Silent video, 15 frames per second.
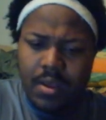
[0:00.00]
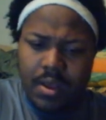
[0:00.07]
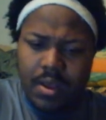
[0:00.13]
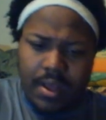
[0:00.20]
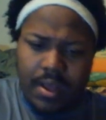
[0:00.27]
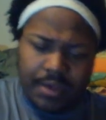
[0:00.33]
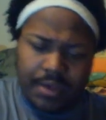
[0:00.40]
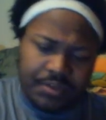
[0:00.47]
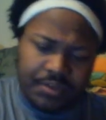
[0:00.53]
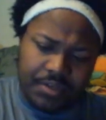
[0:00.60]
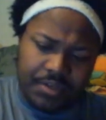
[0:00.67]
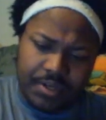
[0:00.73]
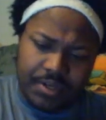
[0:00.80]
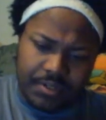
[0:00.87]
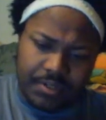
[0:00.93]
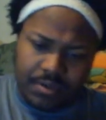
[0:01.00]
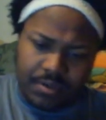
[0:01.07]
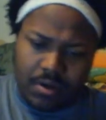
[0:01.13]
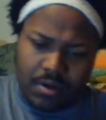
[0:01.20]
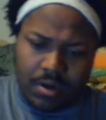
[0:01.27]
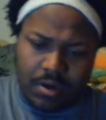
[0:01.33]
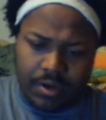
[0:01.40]
I see it
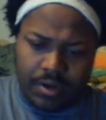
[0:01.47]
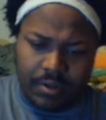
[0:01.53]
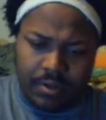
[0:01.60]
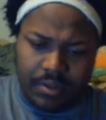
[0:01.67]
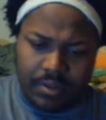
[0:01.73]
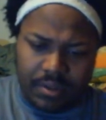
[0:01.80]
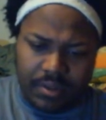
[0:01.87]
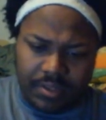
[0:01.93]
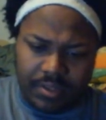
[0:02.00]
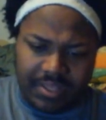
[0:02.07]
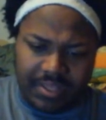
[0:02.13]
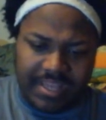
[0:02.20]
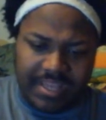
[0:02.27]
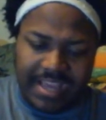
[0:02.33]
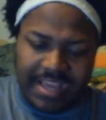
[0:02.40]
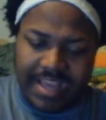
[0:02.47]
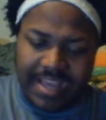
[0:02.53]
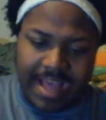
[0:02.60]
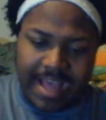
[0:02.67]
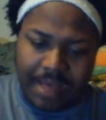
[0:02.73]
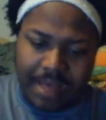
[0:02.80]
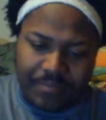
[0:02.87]
on the Kick
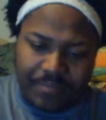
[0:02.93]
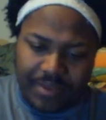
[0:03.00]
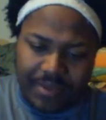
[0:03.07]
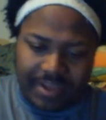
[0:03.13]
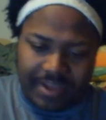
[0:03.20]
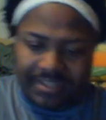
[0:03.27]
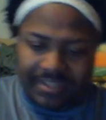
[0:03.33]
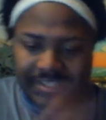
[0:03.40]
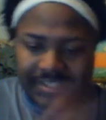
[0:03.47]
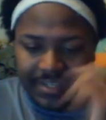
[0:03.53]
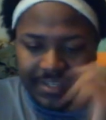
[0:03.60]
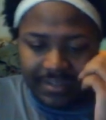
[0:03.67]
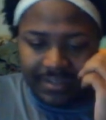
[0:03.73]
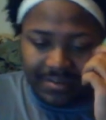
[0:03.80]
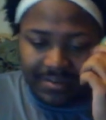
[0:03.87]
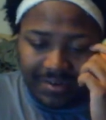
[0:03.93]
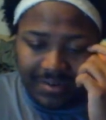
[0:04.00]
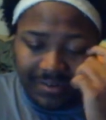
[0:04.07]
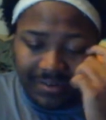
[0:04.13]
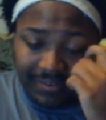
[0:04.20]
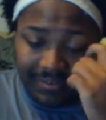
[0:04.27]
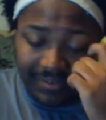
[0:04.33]
app, I see it
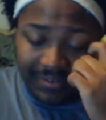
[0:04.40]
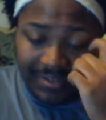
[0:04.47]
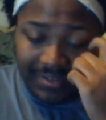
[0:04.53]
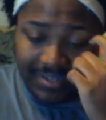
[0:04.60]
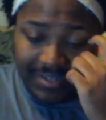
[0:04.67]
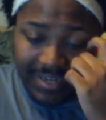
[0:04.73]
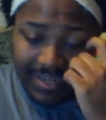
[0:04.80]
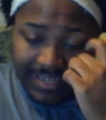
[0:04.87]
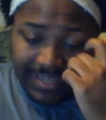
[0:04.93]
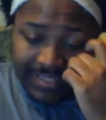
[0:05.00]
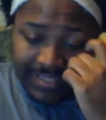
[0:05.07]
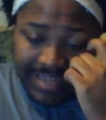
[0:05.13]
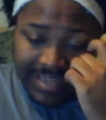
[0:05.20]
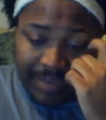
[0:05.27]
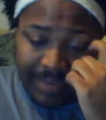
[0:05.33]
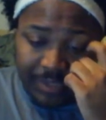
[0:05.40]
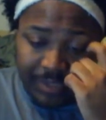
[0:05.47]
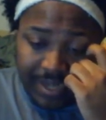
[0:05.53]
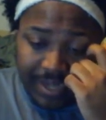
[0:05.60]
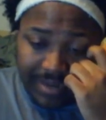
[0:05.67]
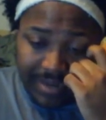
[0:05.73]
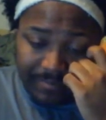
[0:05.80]
on
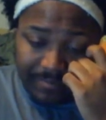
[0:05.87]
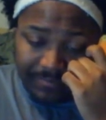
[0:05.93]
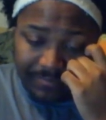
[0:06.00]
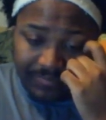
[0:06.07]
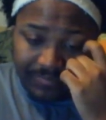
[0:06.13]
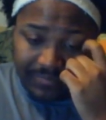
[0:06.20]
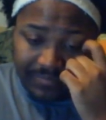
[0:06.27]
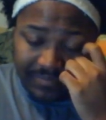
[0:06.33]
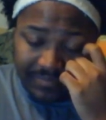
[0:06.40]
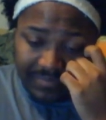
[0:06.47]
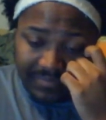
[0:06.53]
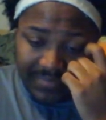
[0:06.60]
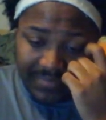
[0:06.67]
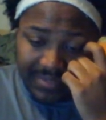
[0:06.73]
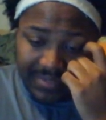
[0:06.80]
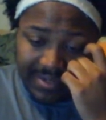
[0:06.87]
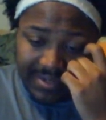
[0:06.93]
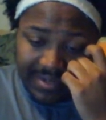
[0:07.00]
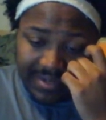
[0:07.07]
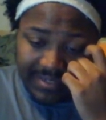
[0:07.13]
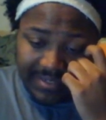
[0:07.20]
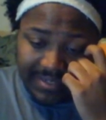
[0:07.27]
Snapchat,
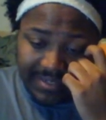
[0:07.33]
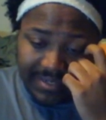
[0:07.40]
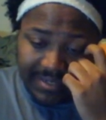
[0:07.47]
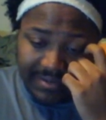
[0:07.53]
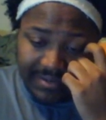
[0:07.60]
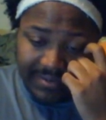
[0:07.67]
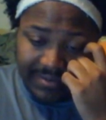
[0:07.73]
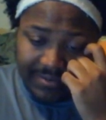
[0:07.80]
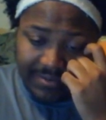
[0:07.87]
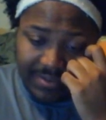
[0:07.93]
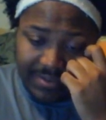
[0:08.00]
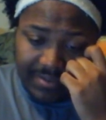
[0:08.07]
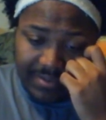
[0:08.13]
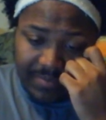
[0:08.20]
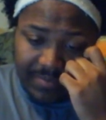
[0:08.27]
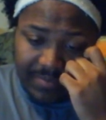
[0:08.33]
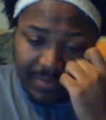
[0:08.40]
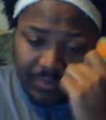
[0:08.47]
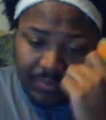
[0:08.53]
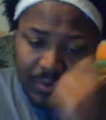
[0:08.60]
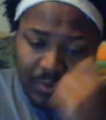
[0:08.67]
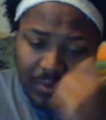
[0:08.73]
I see it with the people
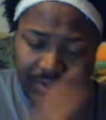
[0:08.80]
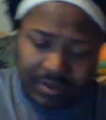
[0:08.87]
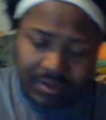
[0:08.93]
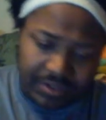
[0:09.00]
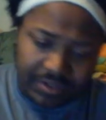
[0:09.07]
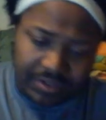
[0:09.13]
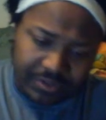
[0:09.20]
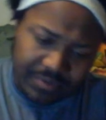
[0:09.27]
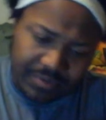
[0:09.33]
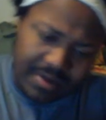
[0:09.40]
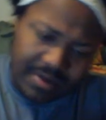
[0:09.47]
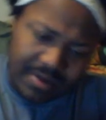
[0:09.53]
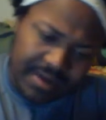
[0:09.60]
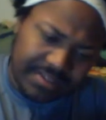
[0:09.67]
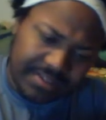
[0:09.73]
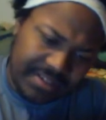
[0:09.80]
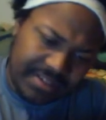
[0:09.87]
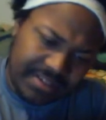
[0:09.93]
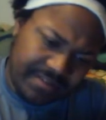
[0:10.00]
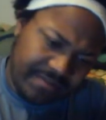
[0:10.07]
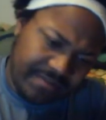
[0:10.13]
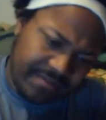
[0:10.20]
who I talk to. I see
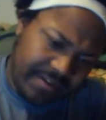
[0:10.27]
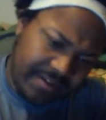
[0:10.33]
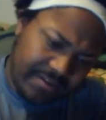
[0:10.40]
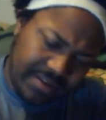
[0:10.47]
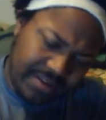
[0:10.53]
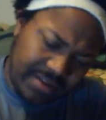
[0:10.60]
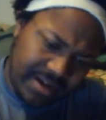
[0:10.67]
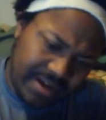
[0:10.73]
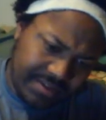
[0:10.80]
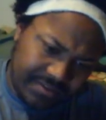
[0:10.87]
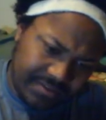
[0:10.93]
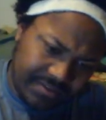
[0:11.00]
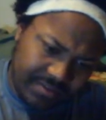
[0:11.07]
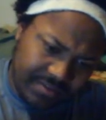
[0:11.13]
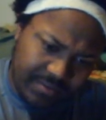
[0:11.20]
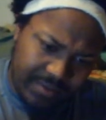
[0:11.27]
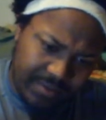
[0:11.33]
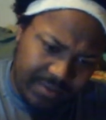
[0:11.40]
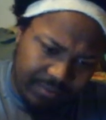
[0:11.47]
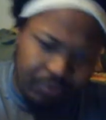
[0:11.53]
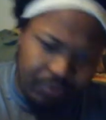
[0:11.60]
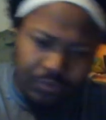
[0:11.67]
the fear in the eyes of some of my
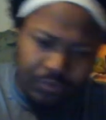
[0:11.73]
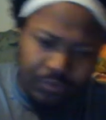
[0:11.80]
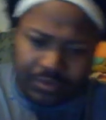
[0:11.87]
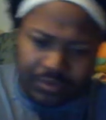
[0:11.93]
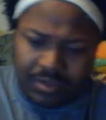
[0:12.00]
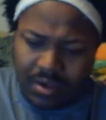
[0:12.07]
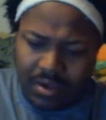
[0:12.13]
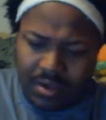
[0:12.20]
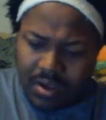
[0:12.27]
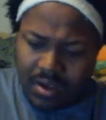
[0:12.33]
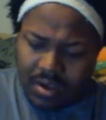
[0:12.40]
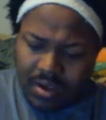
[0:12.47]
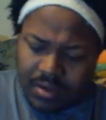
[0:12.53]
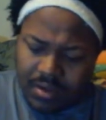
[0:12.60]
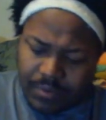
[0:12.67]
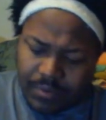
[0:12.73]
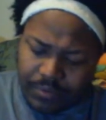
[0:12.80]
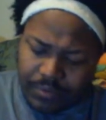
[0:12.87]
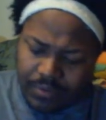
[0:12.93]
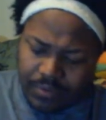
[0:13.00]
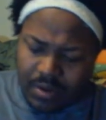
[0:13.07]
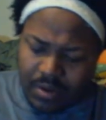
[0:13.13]
mutuals, both
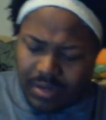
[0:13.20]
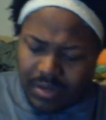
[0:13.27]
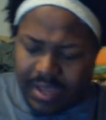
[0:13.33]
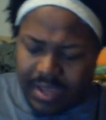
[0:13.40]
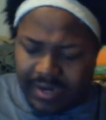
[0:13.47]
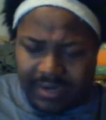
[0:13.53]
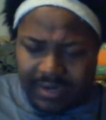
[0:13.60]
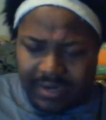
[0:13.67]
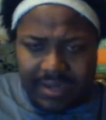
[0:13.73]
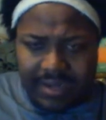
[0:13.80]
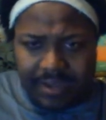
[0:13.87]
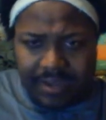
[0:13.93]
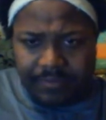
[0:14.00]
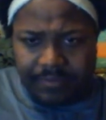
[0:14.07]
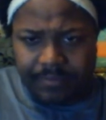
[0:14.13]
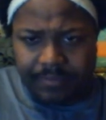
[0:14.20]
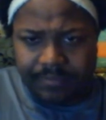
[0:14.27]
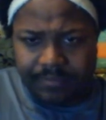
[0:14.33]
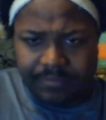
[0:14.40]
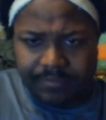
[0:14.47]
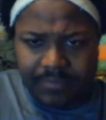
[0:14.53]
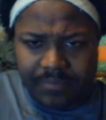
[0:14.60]
online and in life,
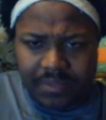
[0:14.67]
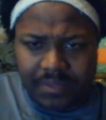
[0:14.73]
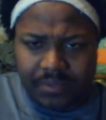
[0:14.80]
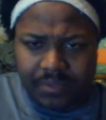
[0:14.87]
in the,